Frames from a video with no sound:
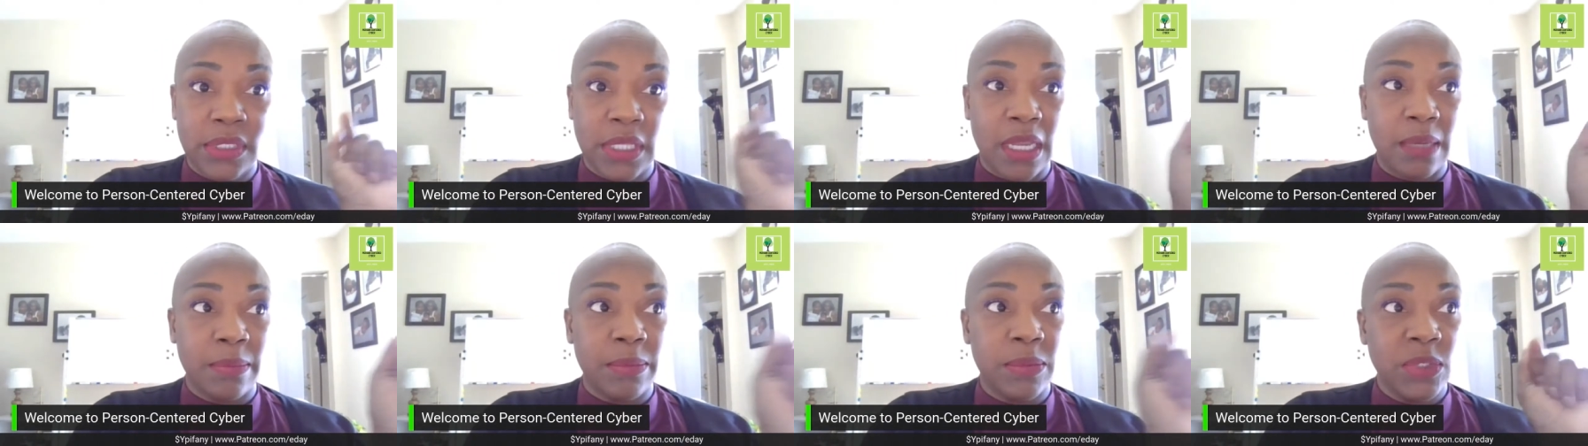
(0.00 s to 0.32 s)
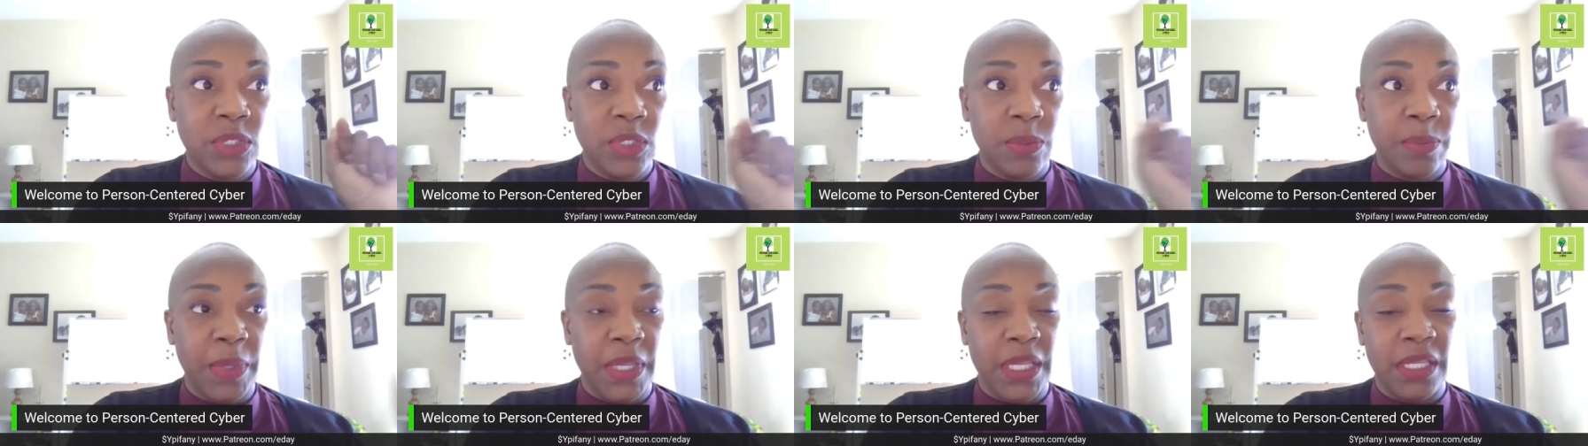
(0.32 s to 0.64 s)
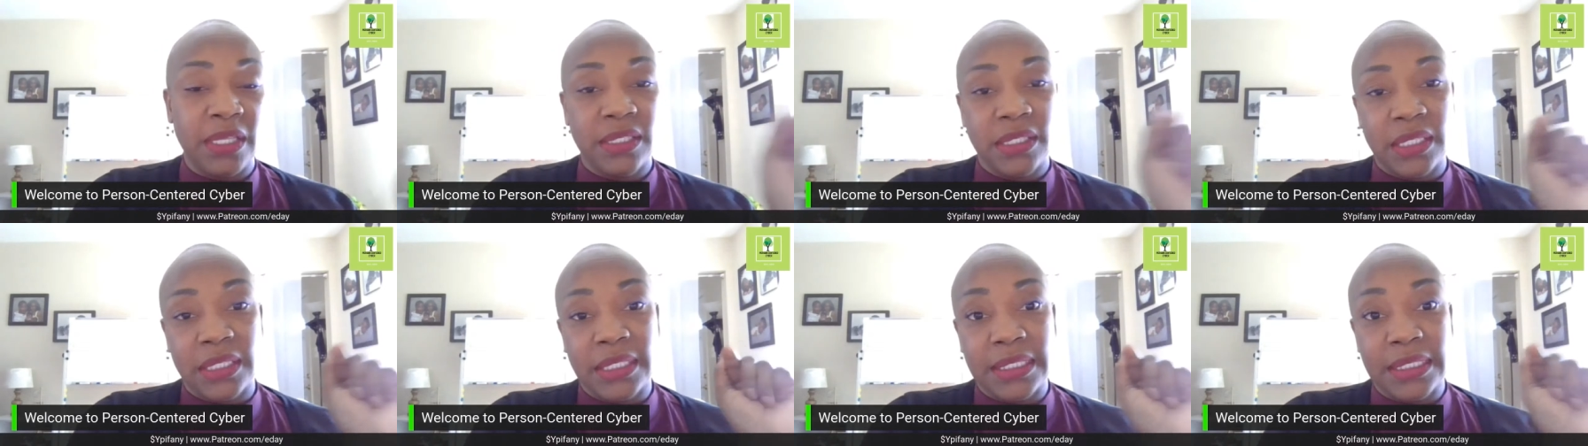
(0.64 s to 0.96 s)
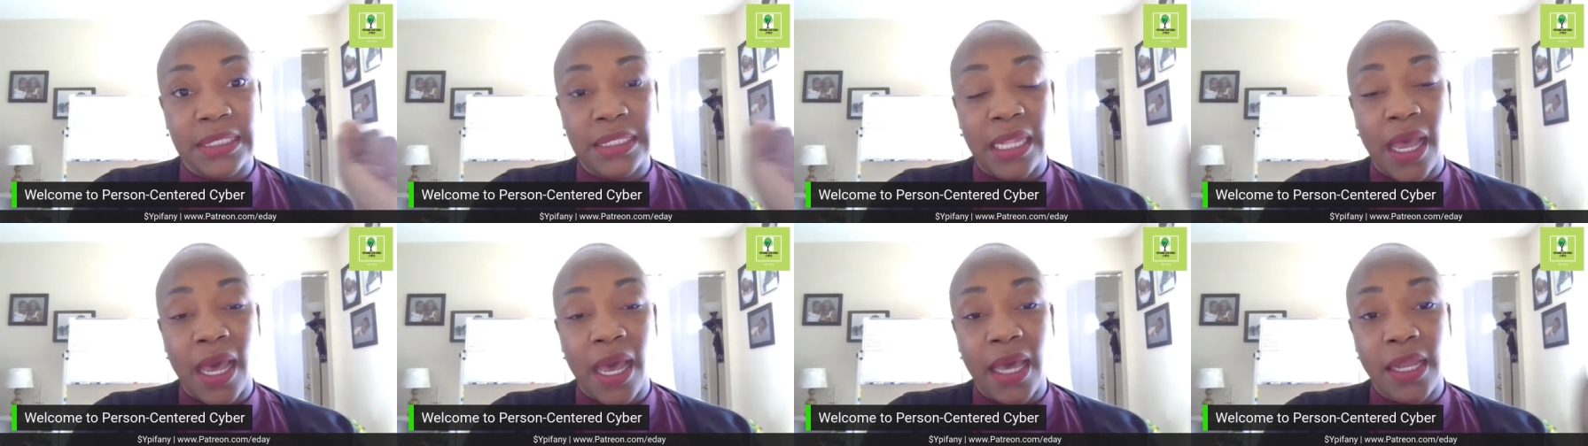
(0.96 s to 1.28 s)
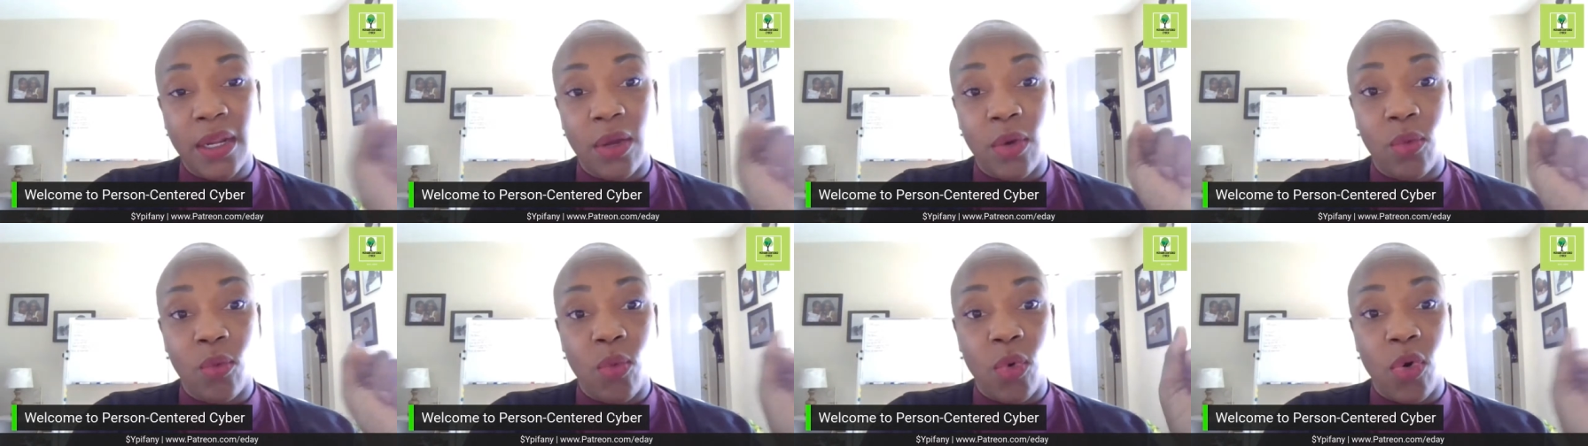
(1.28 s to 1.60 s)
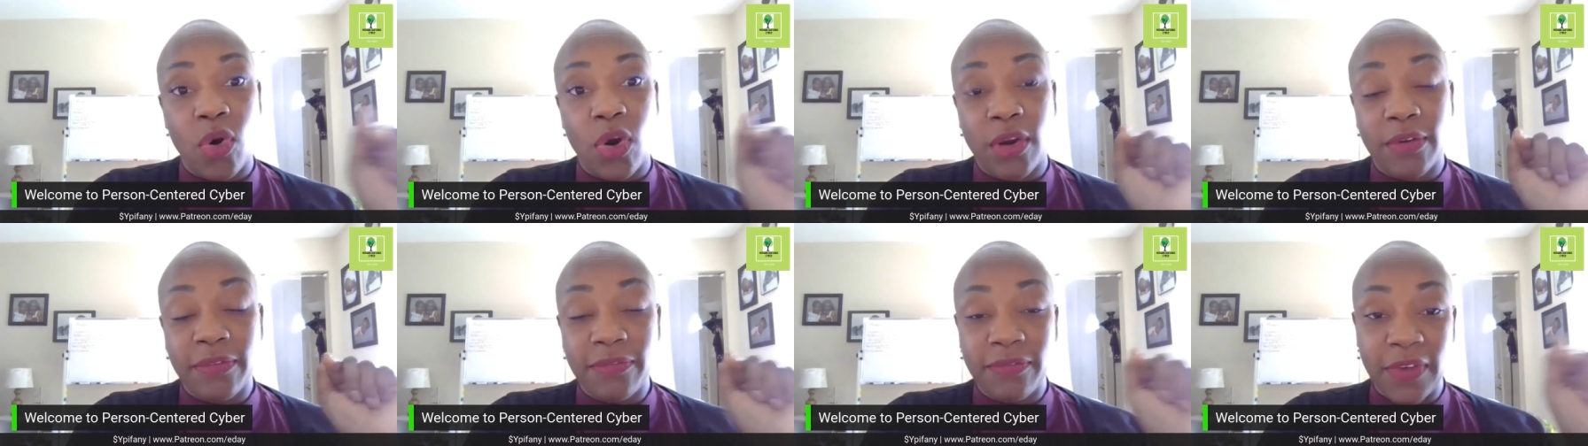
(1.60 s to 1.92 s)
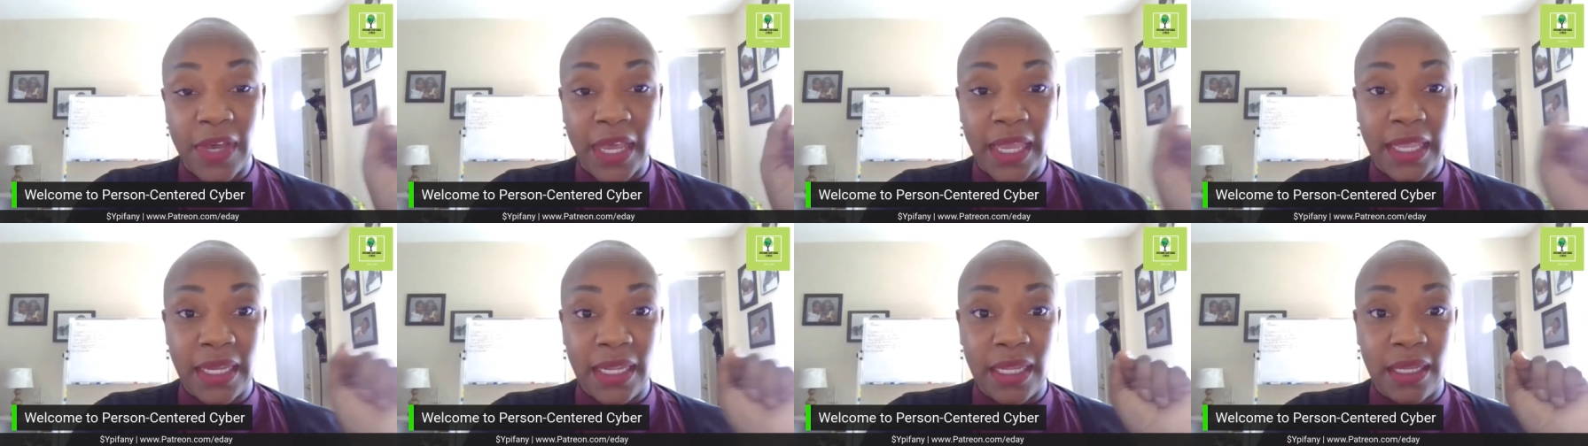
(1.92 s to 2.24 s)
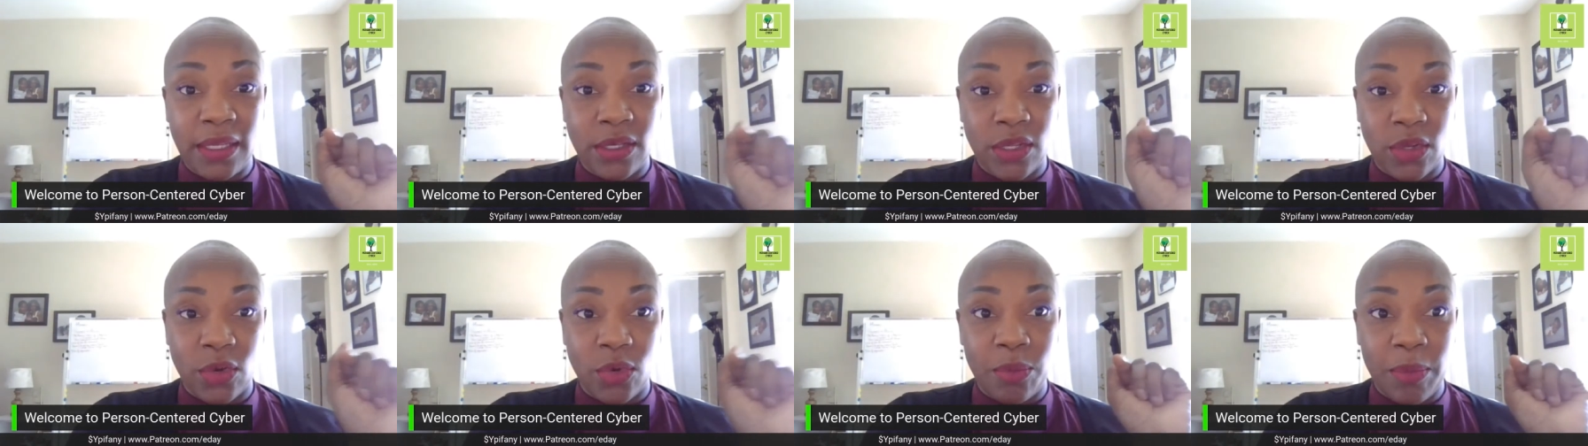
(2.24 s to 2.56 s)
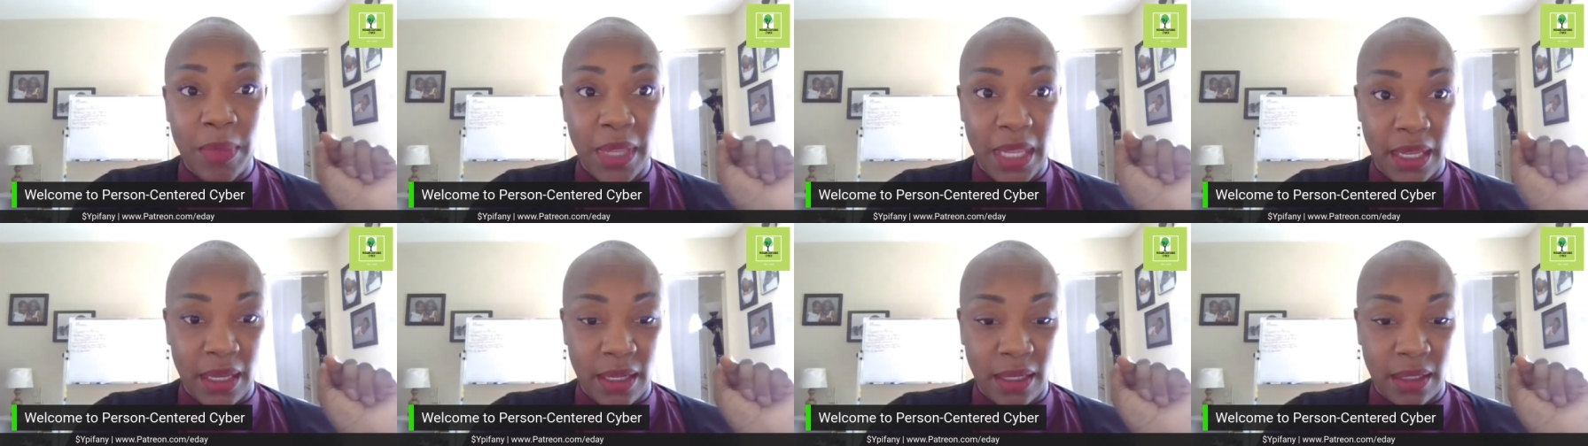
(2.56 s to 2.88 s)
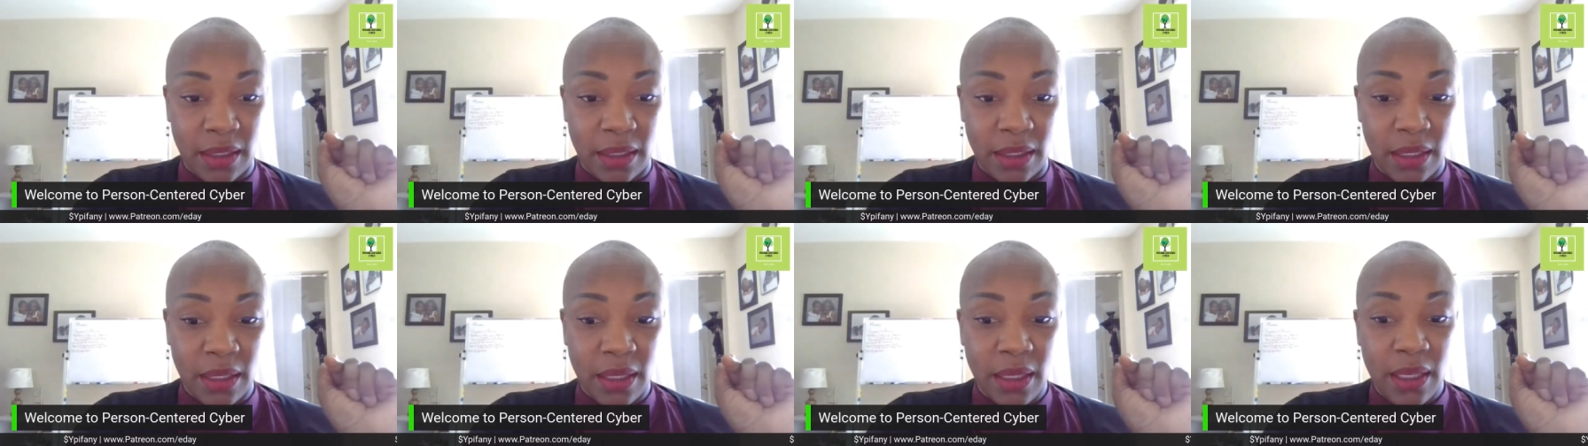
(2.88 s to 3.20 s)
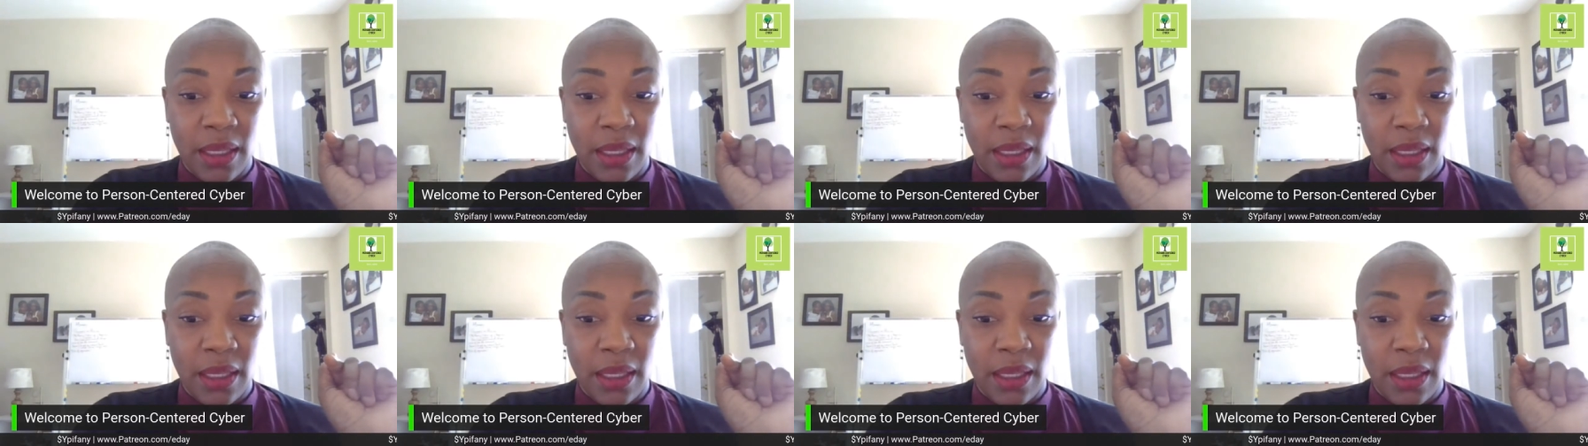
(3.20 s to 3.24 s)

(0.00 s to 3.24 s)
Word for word: cyberspace is not a war fighting domain.